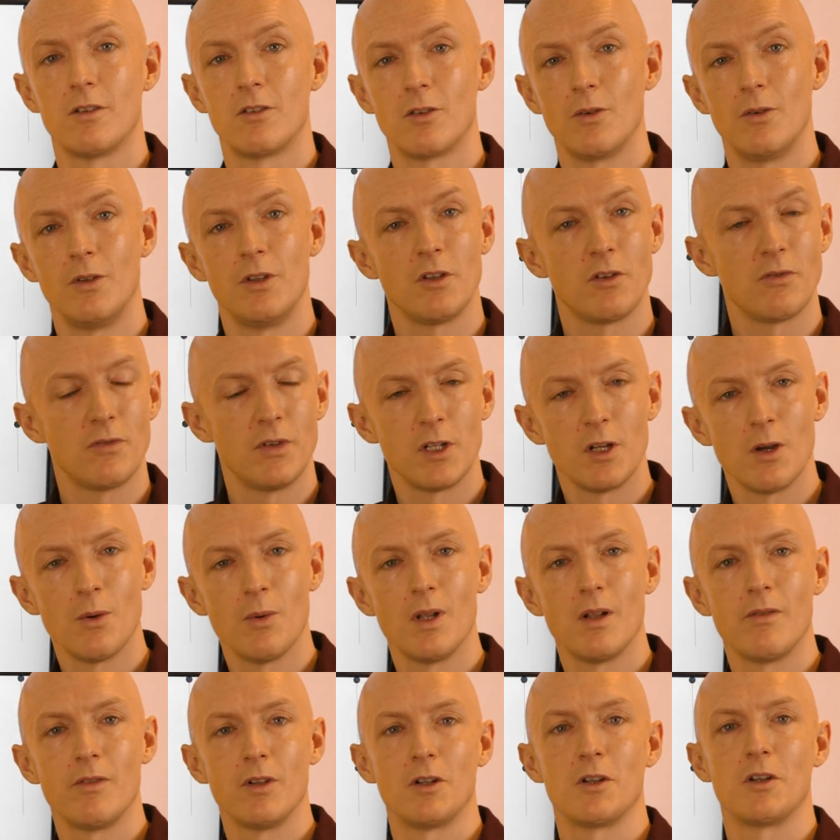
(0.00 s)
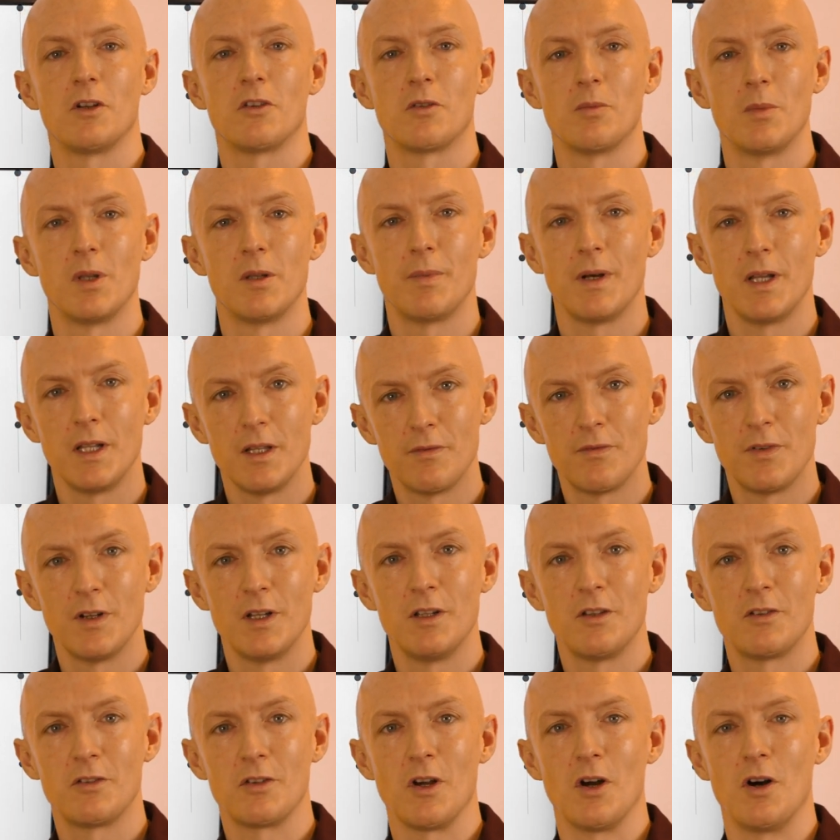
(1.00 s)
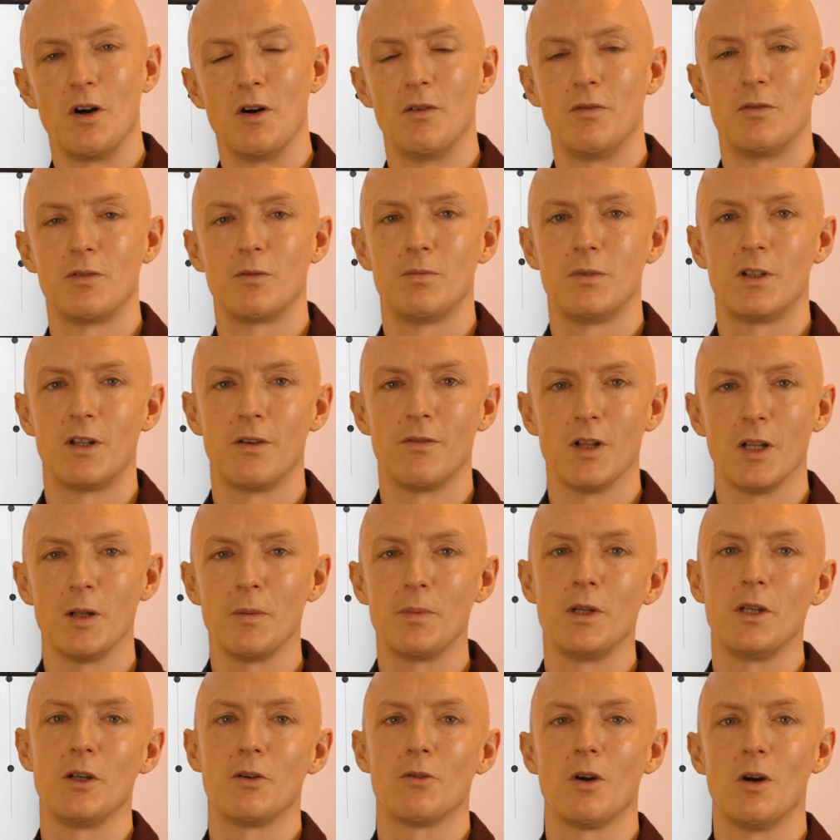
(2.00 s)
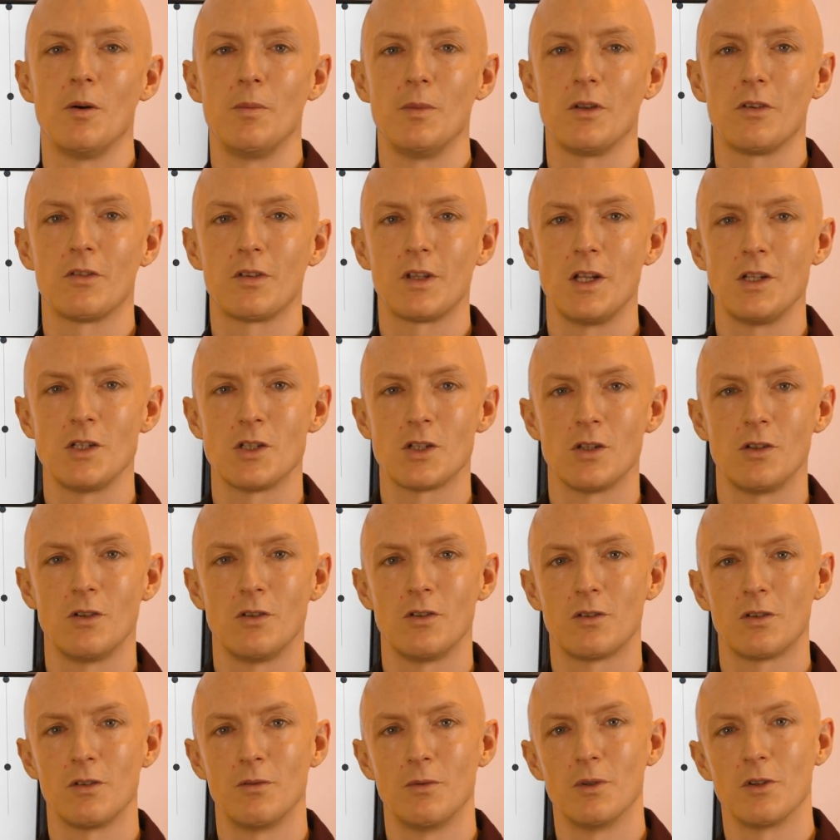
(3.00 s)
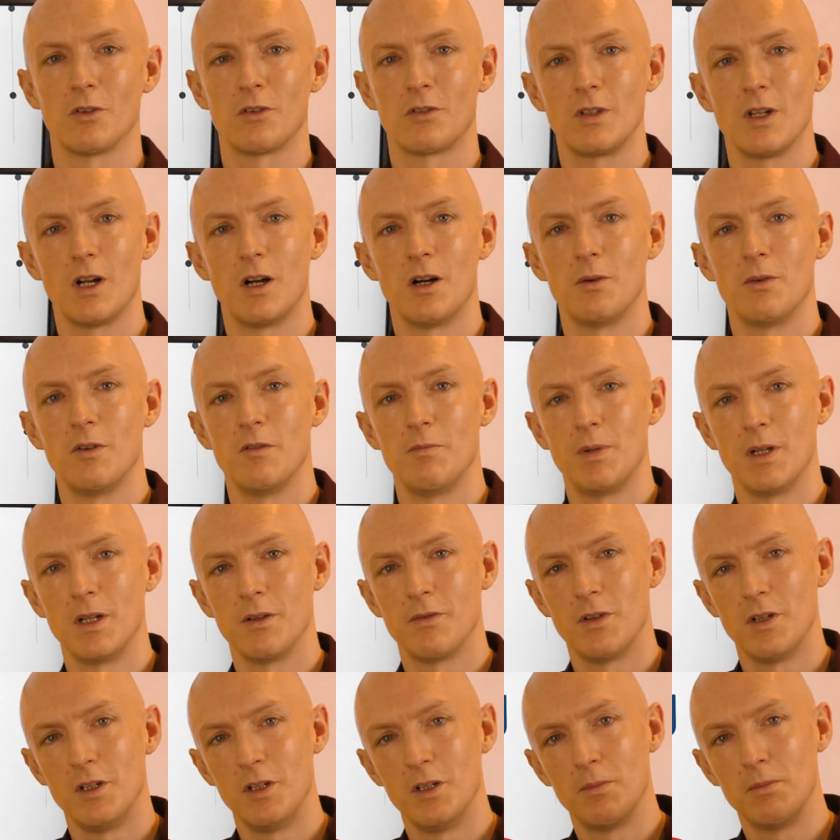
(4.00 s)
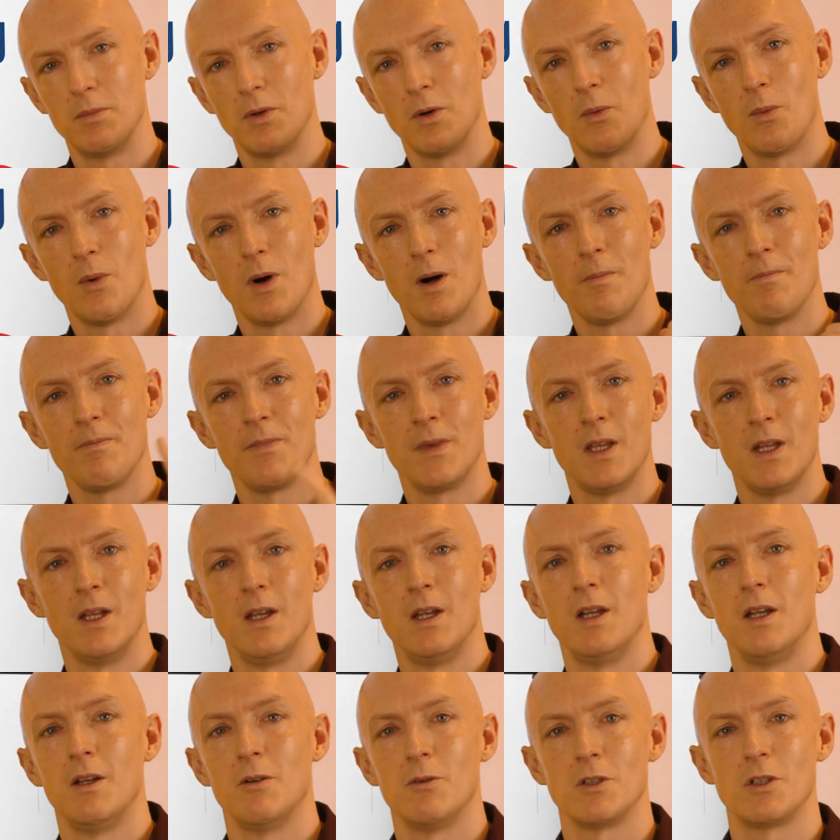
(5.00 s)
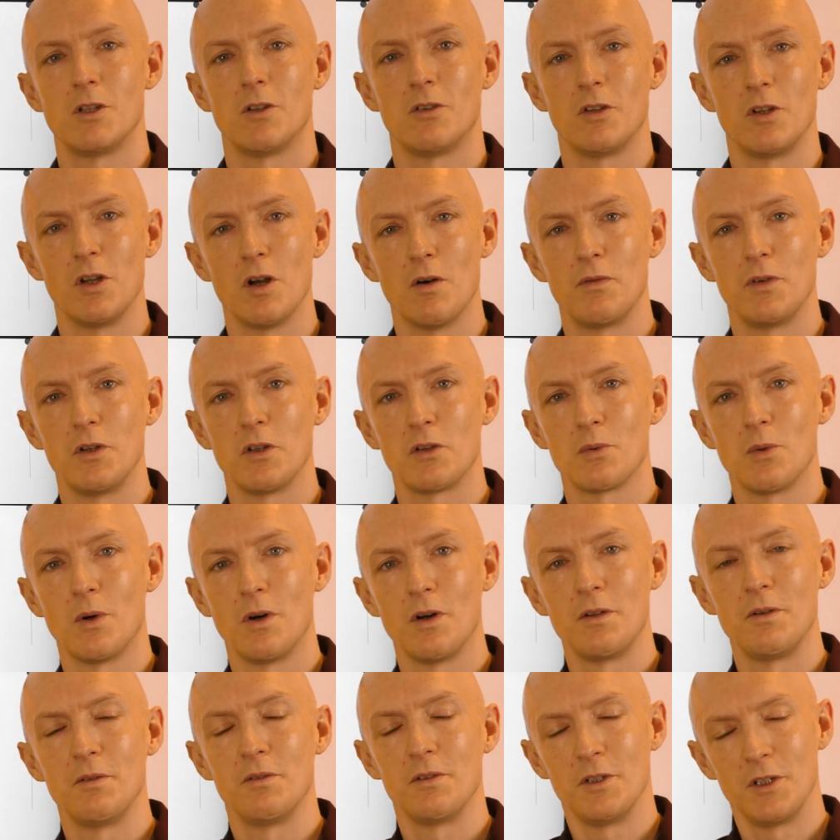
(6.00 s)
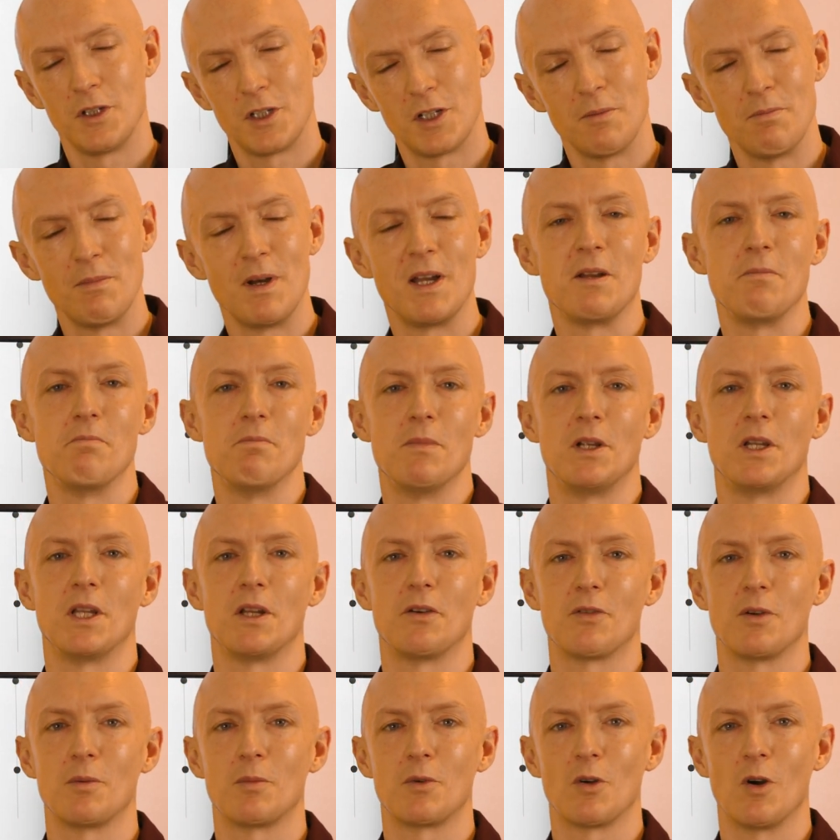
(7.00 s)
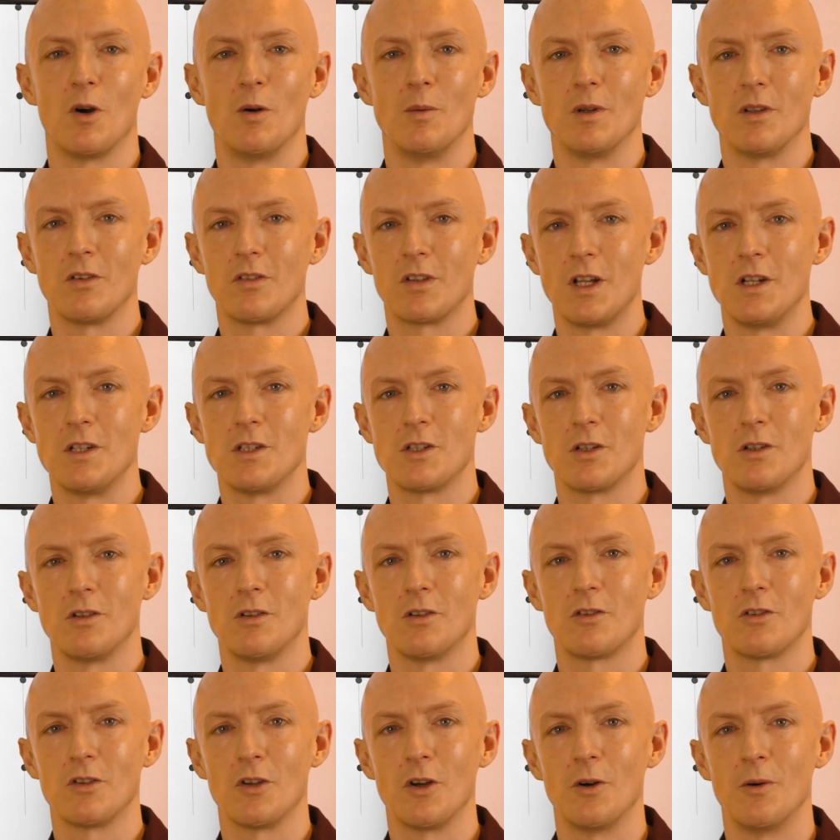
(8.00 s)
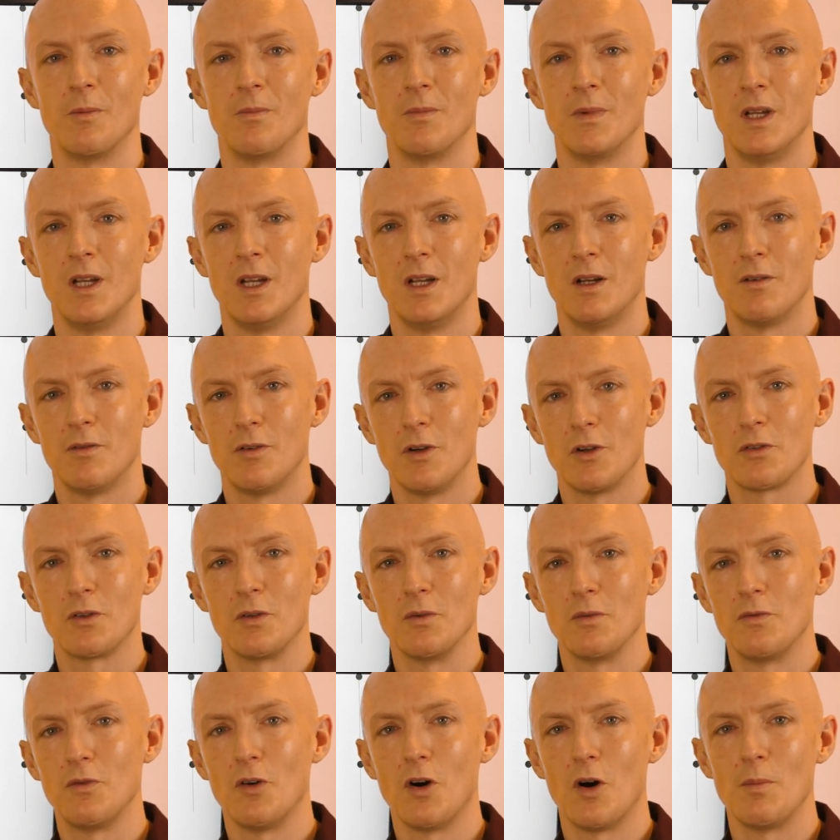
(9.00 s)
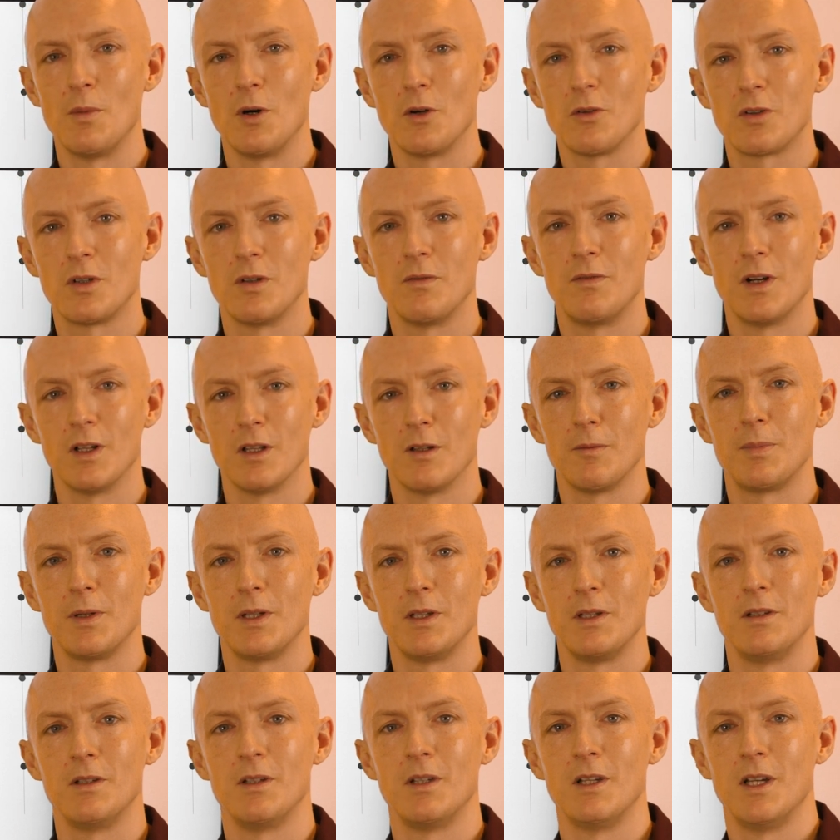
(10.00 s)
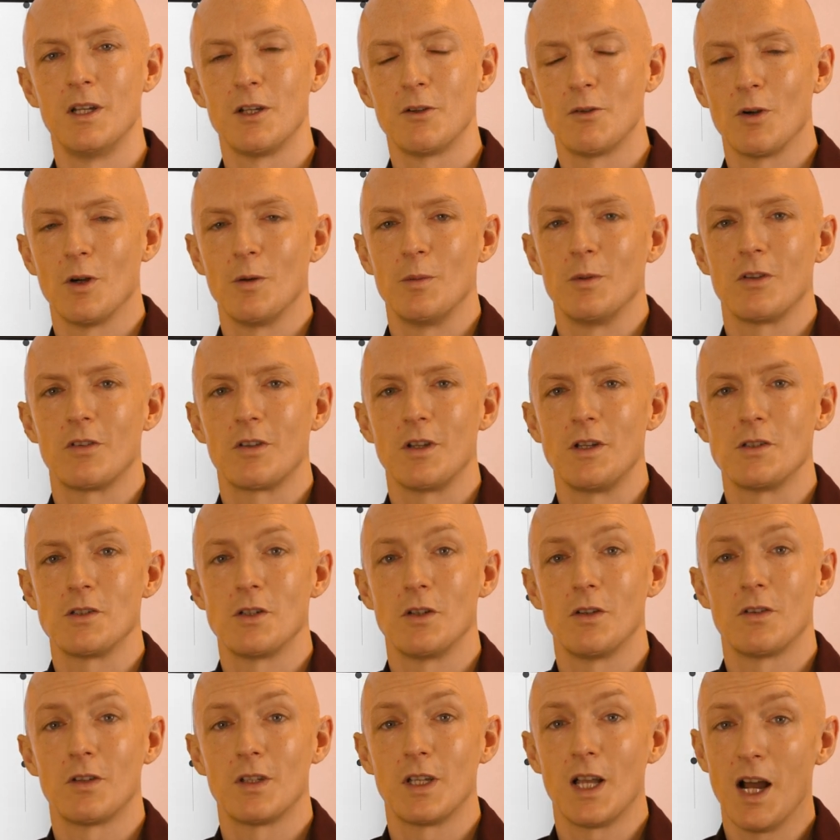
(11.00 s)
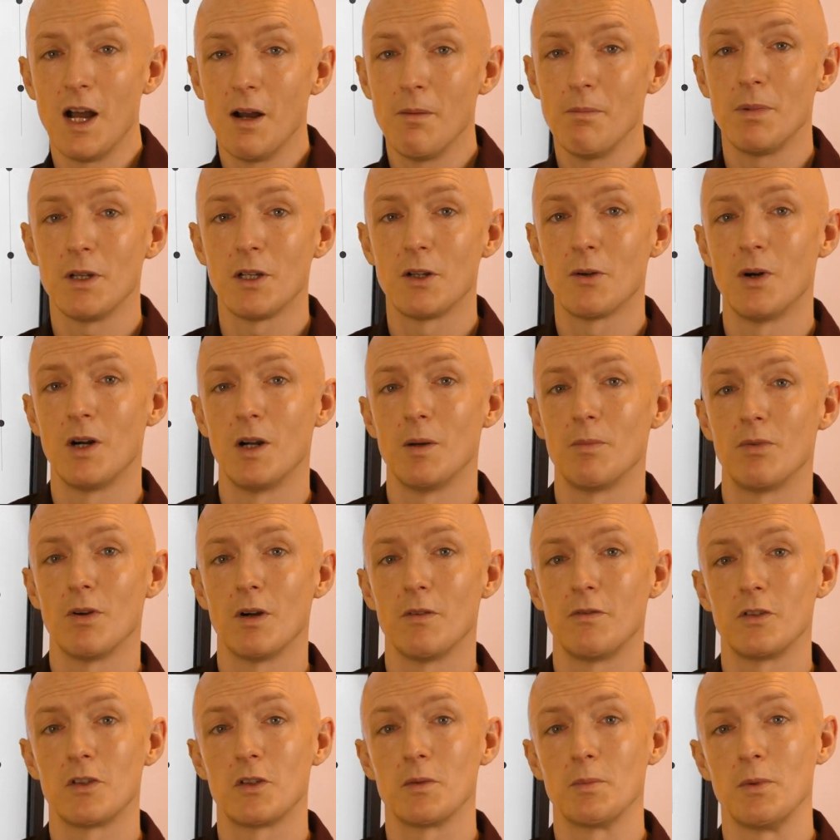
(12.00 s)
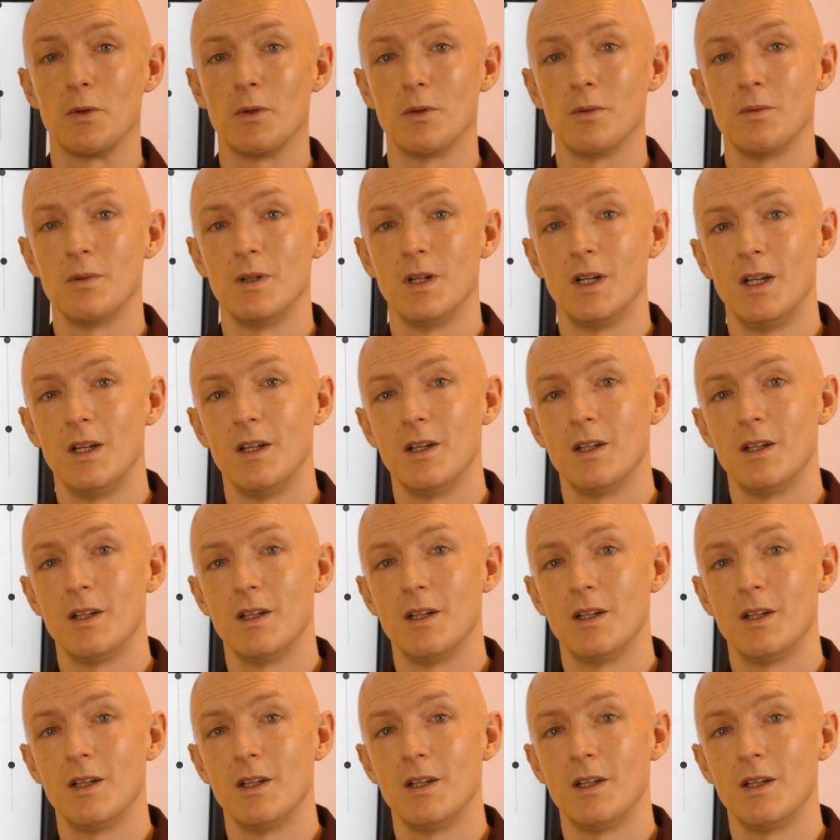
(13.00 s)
So in this video, we'll have a look at some of the benefits of developing Chrome extensions and we'll start with benefit number one, which is the obvious one. You can make money from Chrome extensions. So first and foremost, developing Chrome extensions can be quite profitable.